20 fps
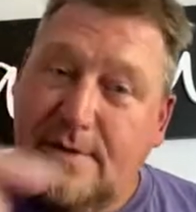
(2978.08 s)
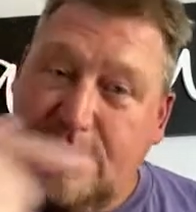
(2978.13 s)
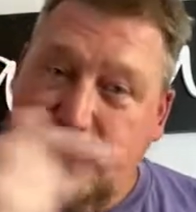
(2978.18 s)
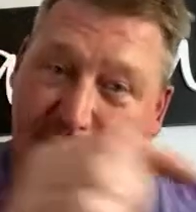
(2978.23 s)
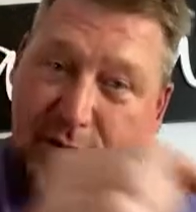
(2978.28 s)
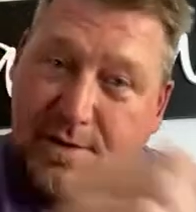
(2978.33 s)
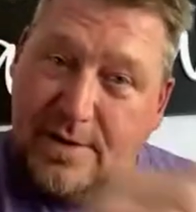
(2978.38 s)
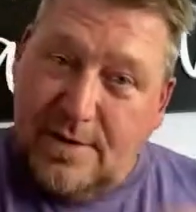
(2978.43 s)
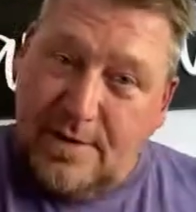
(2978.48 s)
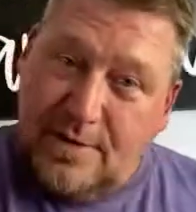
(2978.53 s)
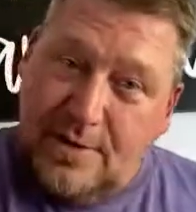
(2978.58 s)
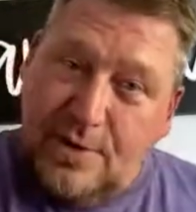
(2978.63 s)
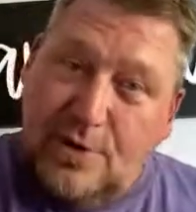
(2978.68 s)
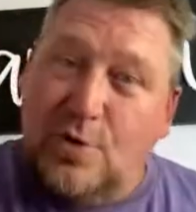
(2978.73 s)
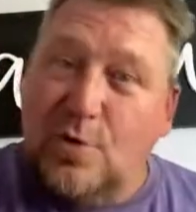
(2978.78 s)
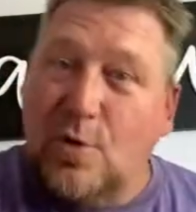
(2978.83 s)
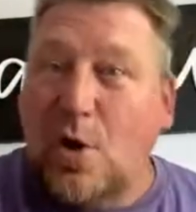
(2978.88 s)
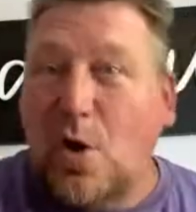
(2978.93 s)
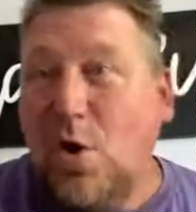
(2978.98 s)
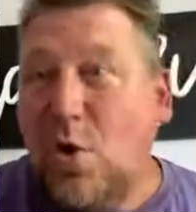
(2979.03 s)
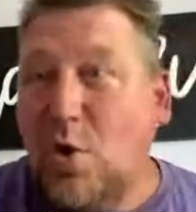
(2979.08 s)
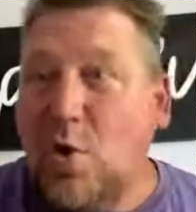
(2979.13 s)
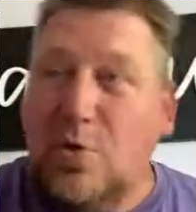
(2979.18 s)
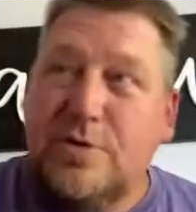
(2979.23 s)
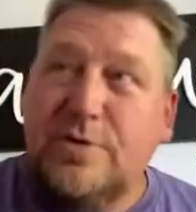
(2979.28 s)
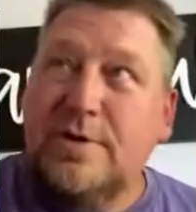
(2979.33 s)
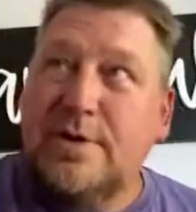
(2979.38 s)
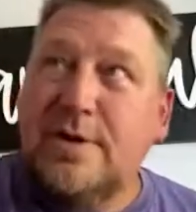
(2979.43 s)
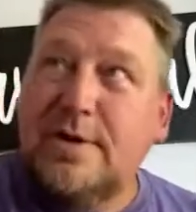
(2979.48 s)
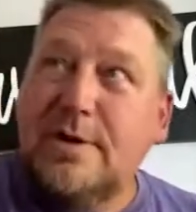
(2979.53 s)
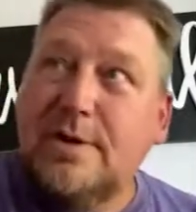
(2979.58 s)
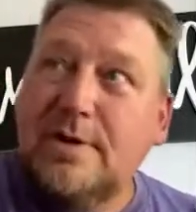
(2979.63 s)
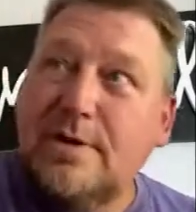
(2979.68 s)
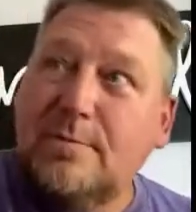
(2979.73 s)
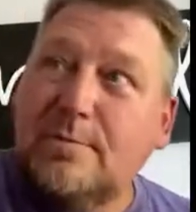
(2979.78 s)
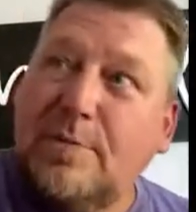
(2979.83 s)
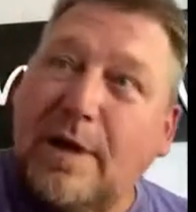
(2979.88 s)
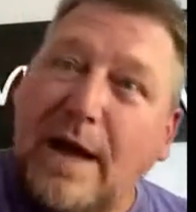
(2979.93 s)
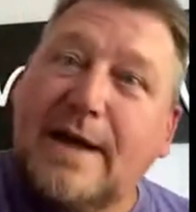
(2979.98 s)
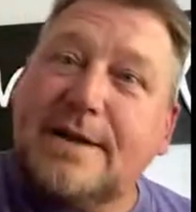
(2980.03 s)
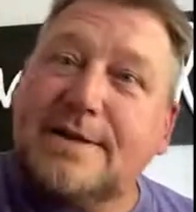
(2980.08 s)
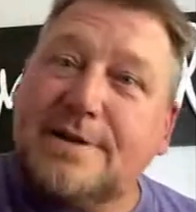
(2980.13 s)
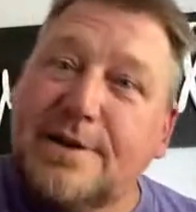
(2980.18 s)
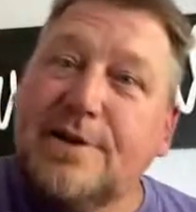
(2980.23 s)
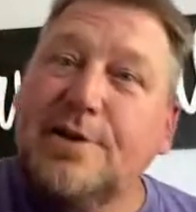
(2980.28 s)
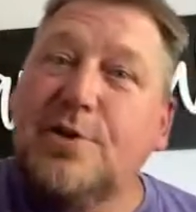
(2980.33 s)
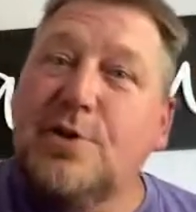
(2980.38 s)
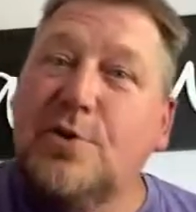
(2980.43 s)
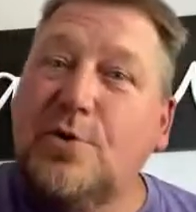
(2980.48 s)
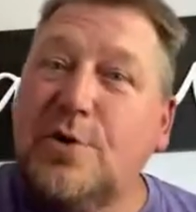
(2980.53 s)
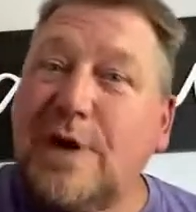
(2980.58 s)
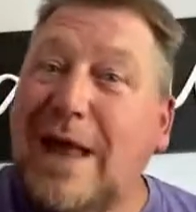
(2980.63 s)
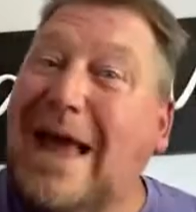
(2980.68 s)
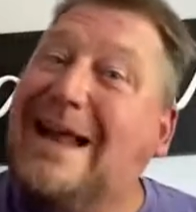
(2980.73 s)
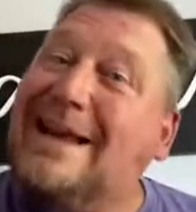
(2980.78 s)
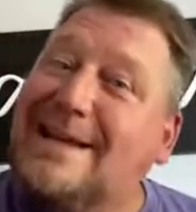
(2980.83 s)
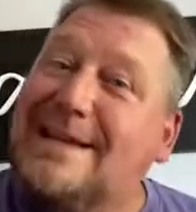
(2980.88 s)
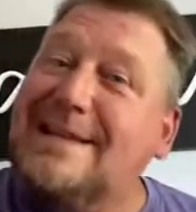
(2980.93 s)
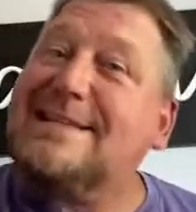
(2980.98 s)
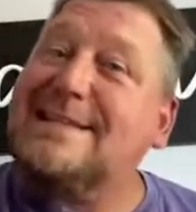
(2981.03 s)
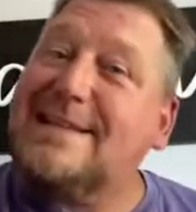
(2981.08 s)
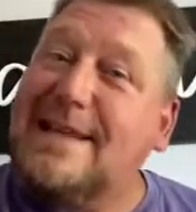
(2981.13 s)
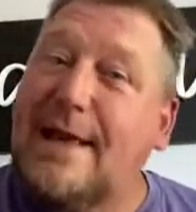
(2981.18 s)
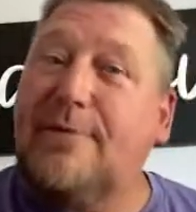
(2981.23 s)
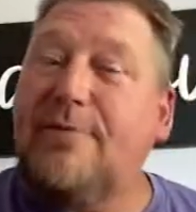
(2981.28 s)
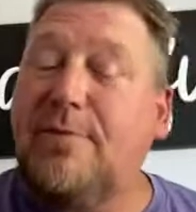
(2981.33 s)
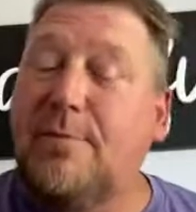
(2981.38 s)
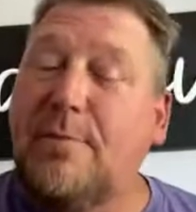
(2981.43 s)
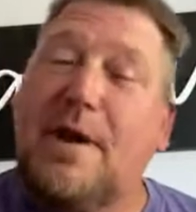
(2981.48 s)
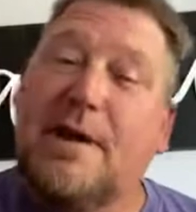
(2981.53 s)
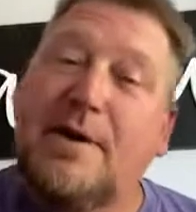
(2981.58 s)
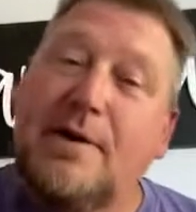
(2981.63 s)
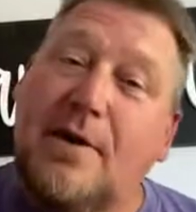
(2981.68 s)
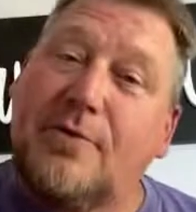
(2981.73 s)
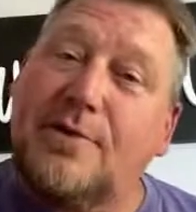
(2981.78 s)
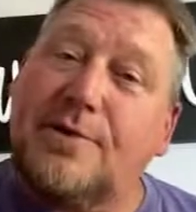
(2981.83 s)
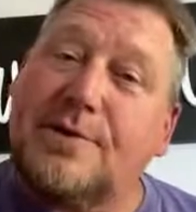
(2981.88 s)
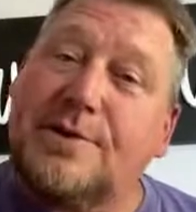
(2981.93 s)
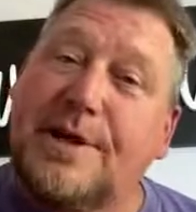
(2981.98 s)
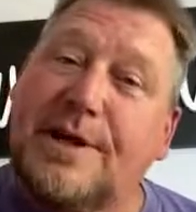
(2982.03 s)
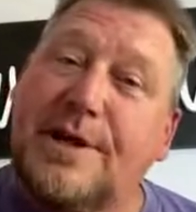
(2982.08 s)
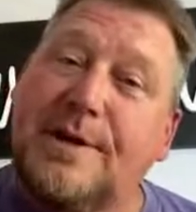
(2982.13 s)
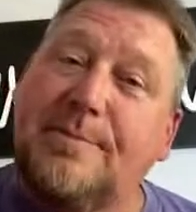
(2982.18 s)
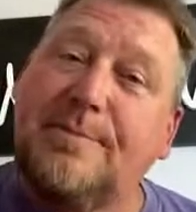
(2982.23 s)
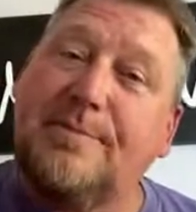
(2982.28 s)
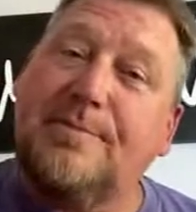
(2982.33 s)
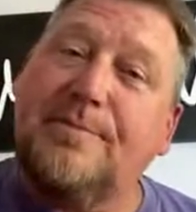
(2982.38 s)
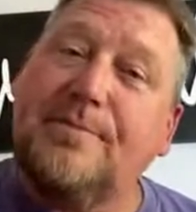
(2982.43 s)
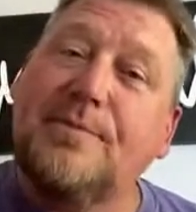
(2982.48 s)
the new old back to new 97 back on the team.